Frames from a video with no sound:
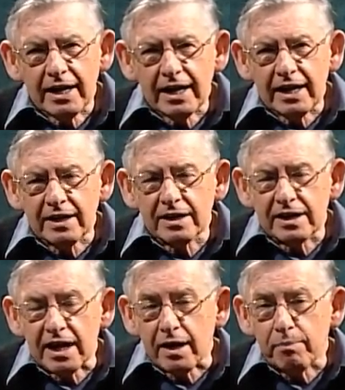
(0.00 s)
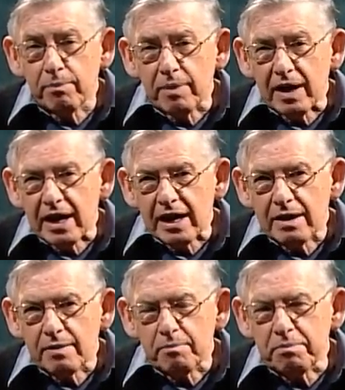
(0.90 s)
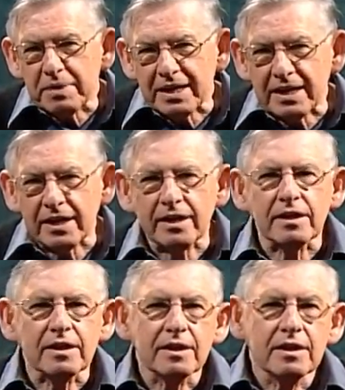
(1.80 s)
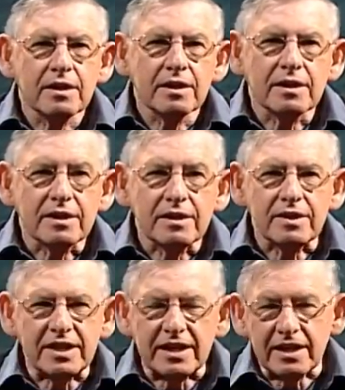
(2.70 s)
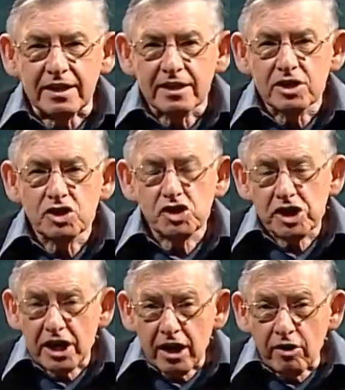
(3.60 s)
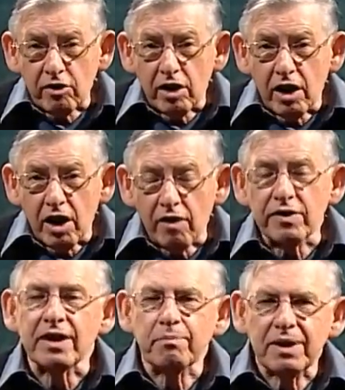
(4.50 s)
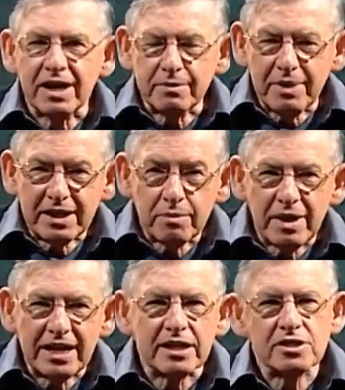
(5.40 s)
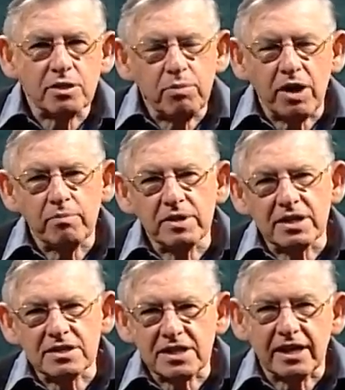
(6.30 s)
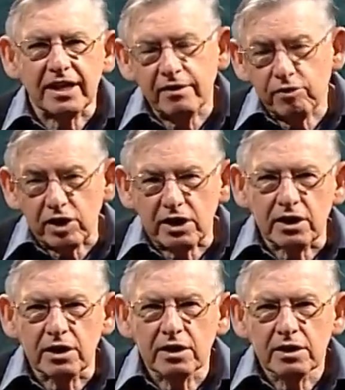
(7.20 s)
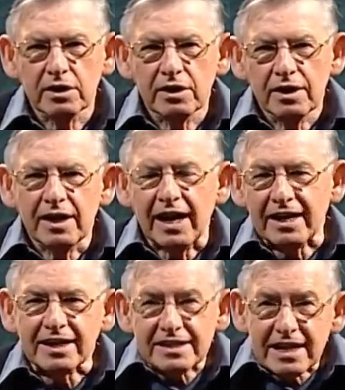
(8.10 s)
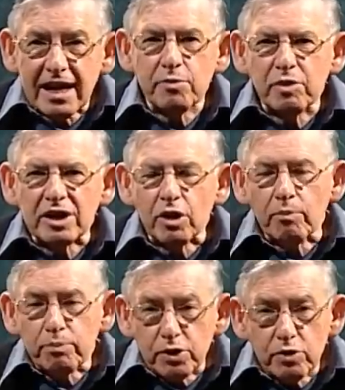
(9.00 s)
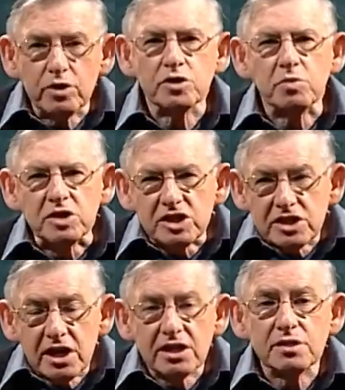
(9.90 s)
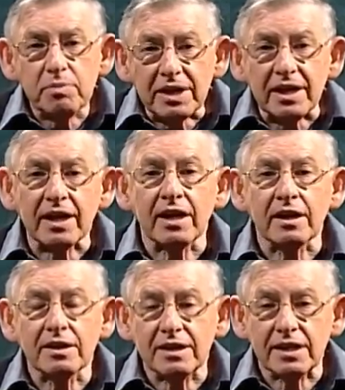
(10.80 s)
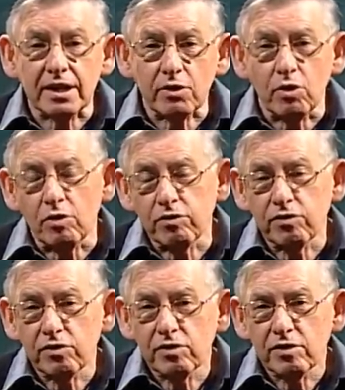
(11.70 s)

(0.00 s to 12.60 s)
ended up being the chair of an applied mathematics department in South Africa at a time when computers were just beginning to take off.